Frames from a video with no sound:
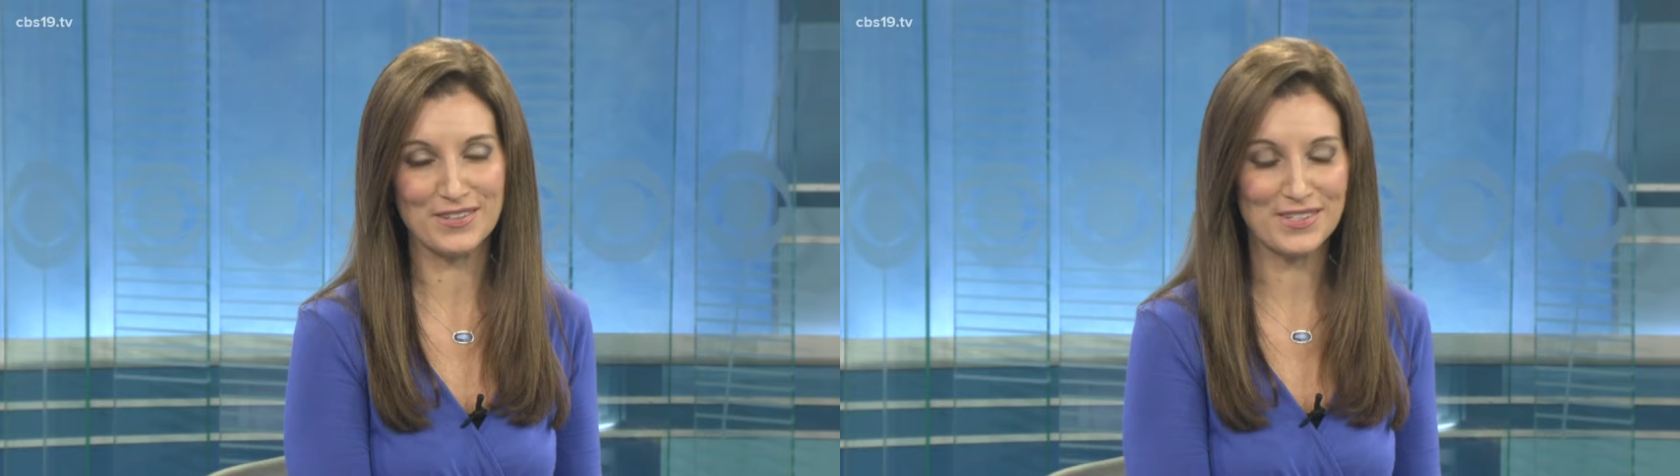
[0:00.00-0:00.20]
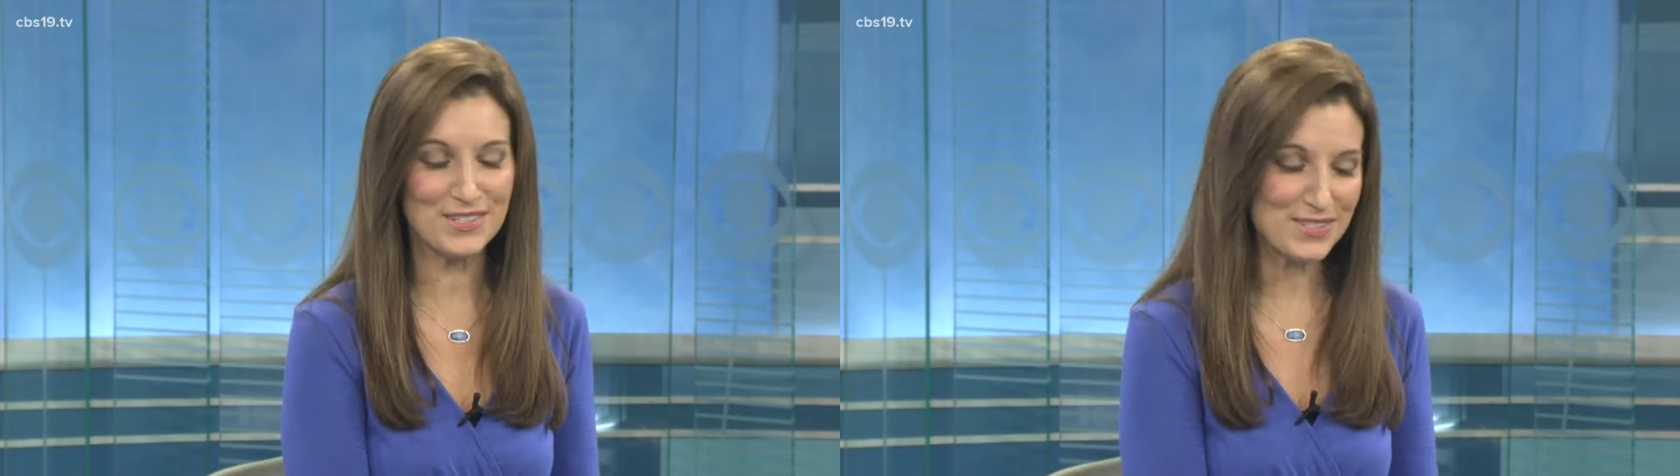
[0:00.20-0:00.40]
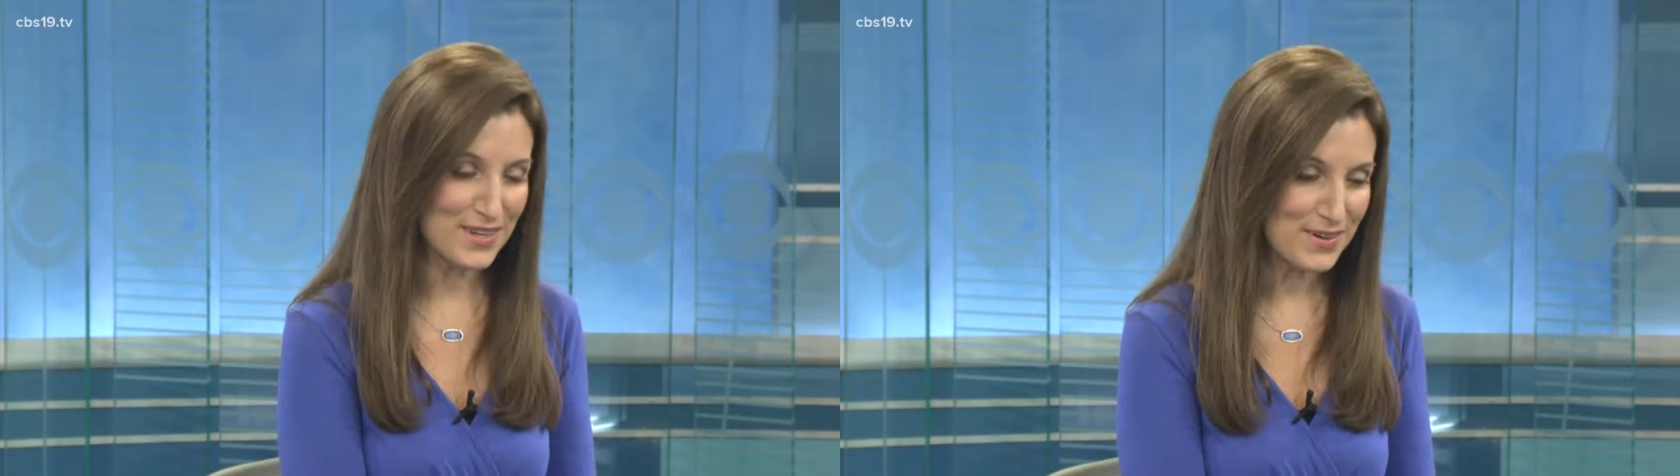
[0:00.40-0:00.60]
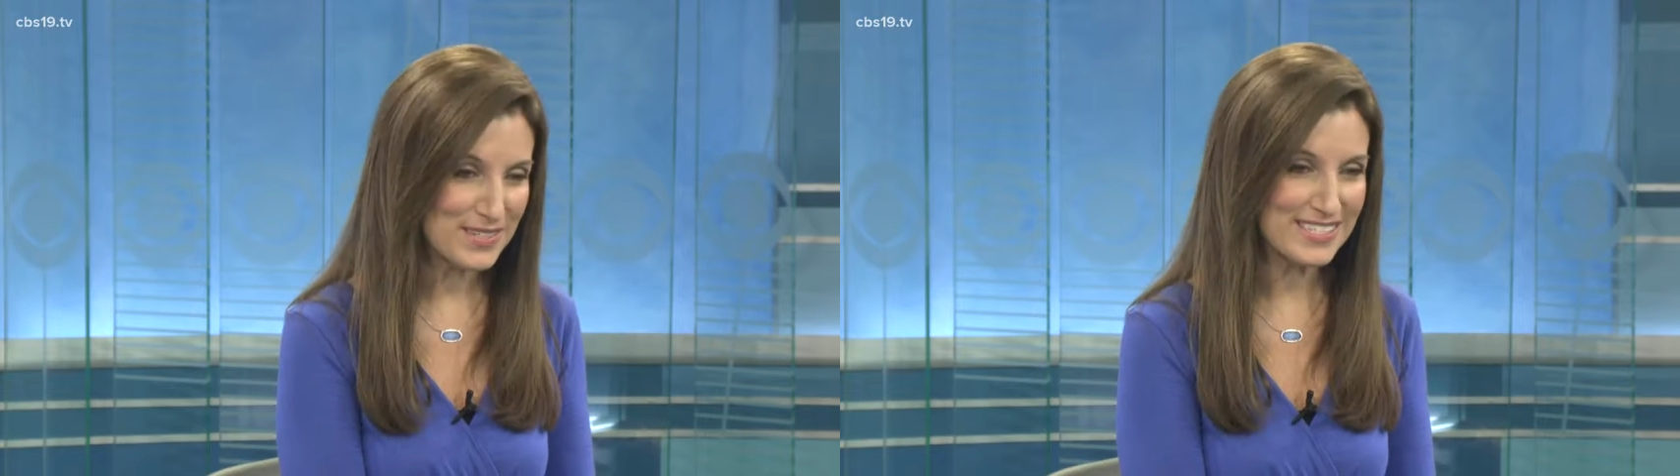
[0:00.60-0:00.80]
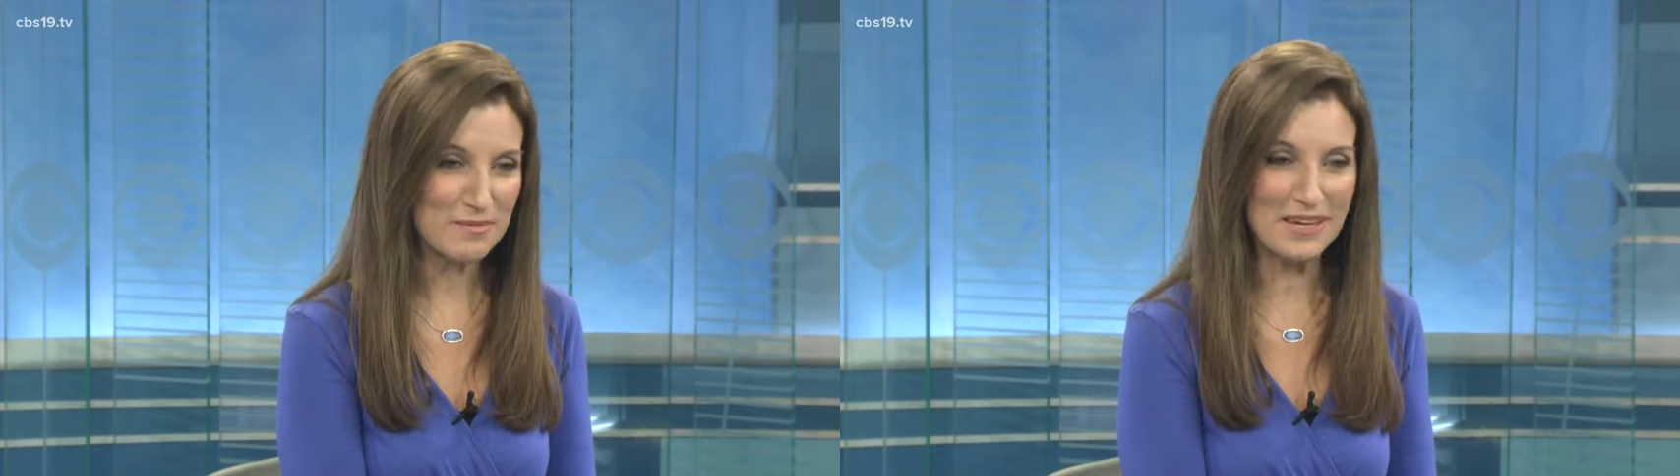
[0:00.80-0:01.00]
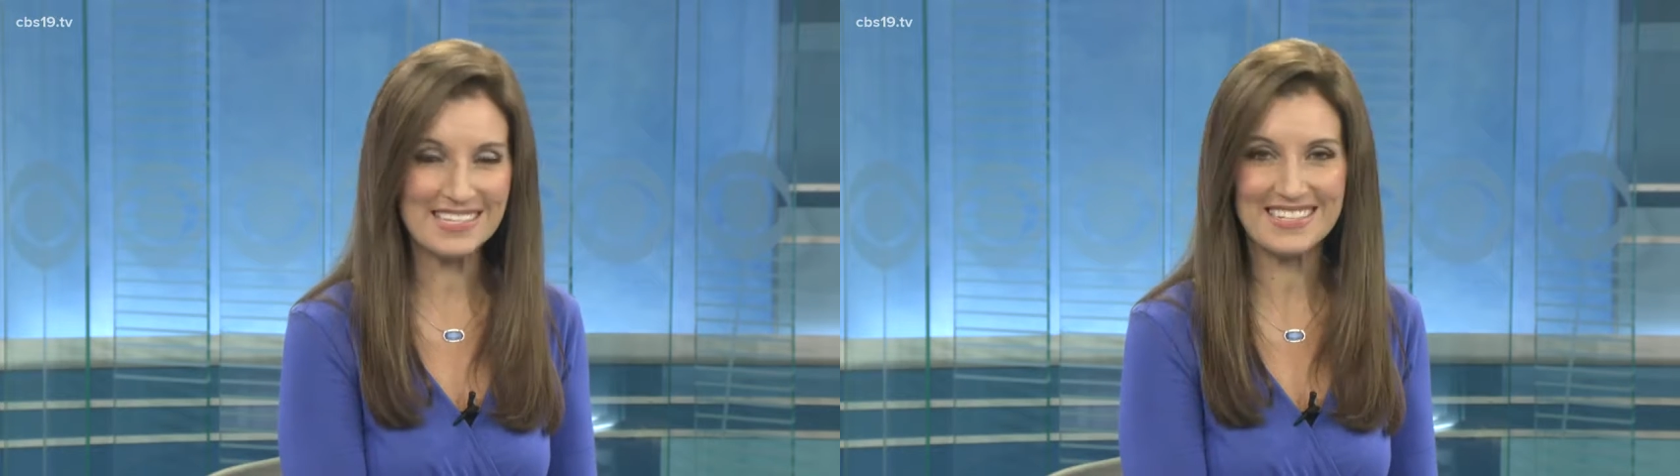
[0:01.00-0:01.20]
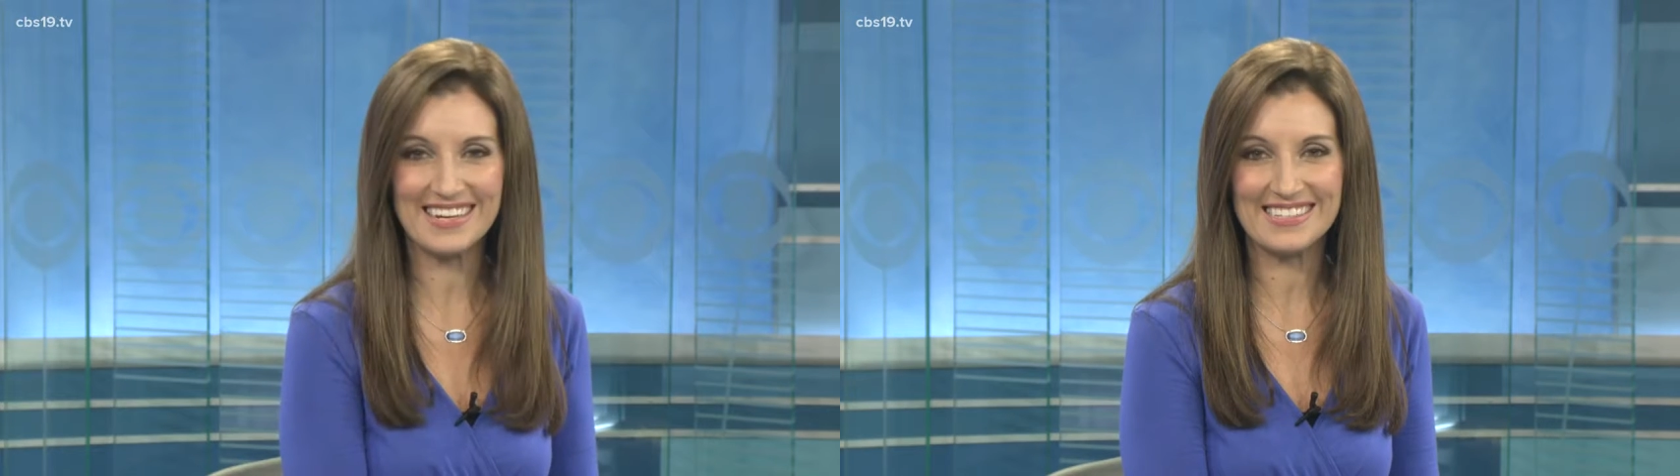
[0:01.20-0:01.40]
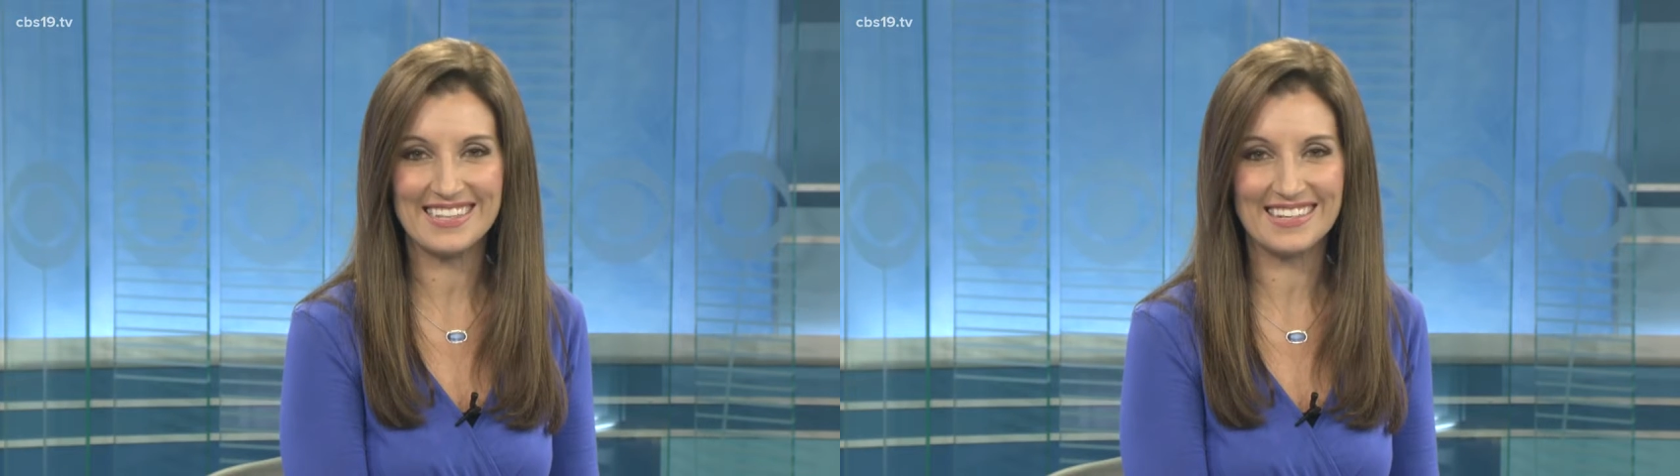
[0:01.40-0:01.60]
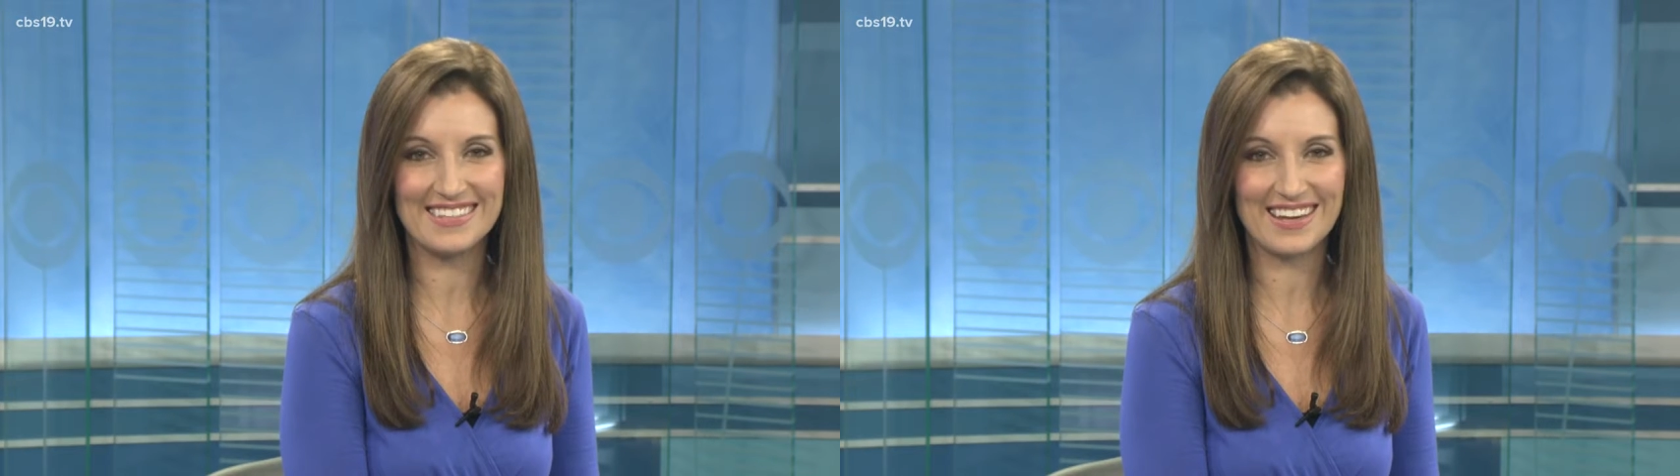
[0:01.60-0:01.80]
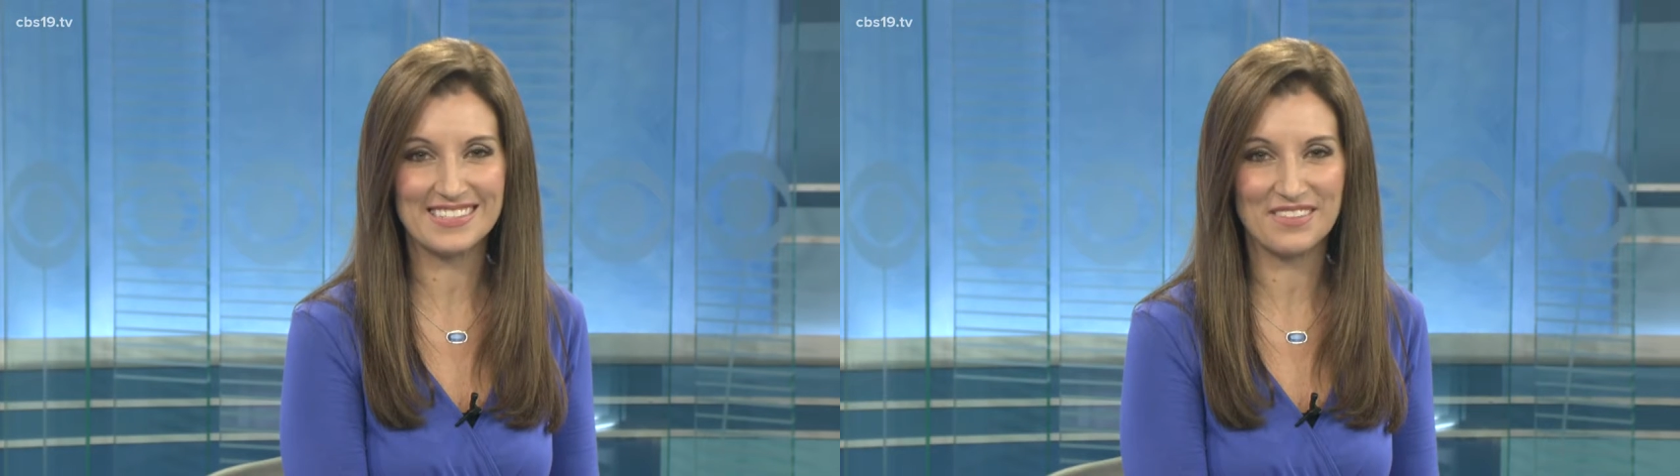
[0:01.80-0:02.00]
you can just go to
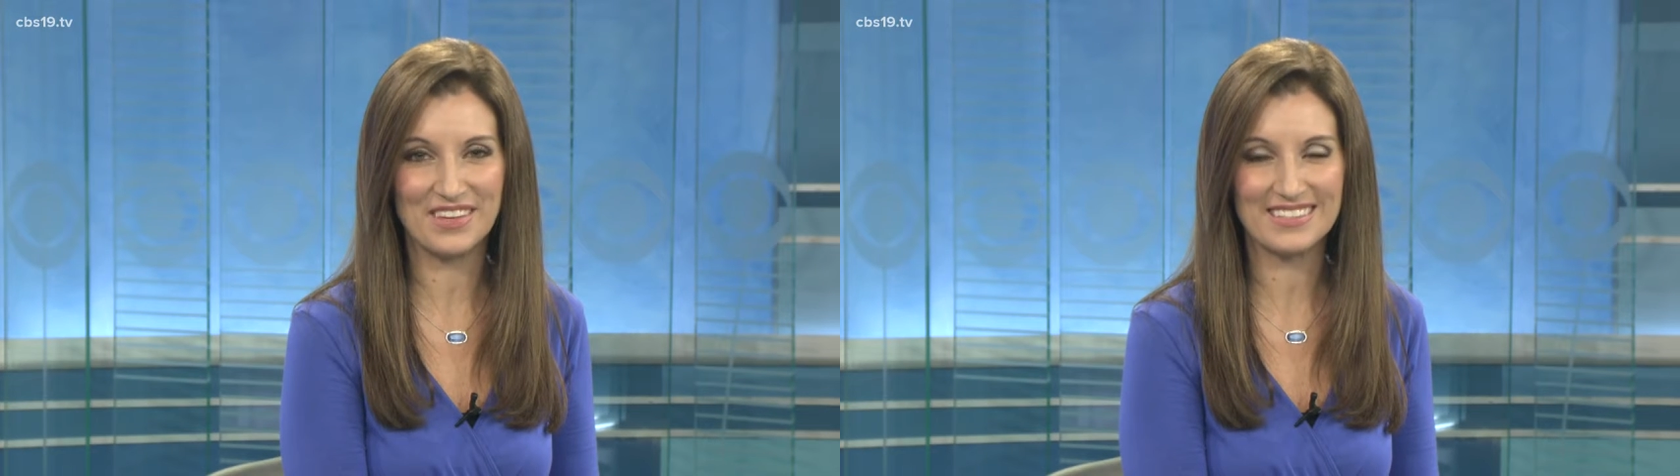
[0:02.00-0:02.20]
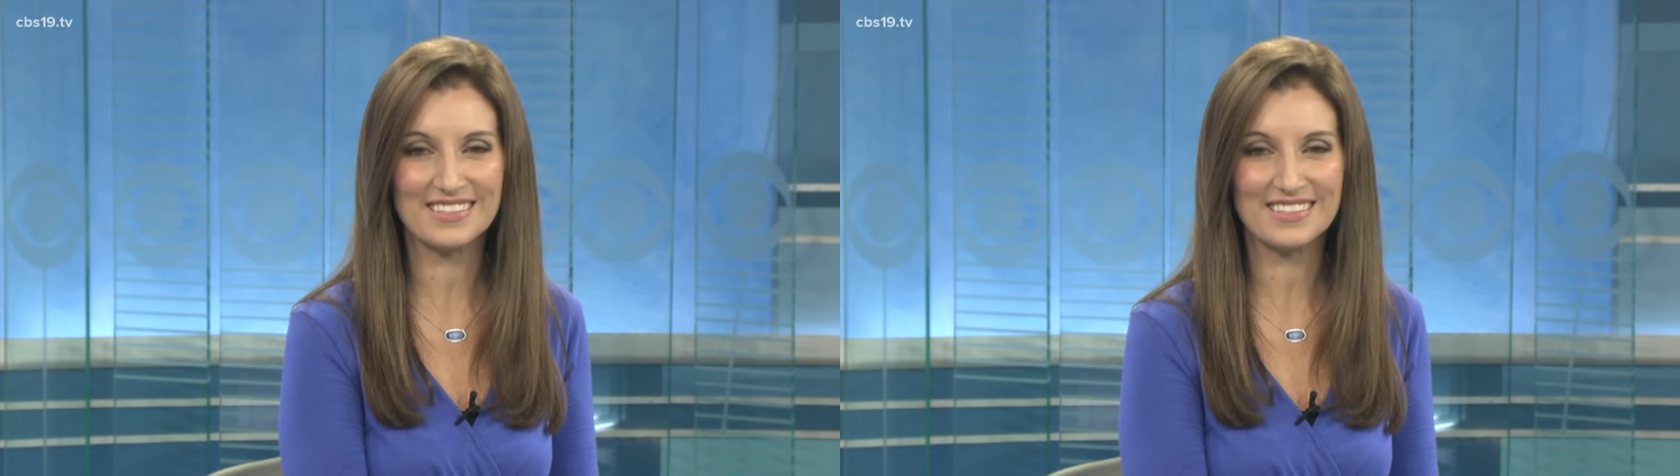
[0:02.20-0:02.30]
cbs19.tv,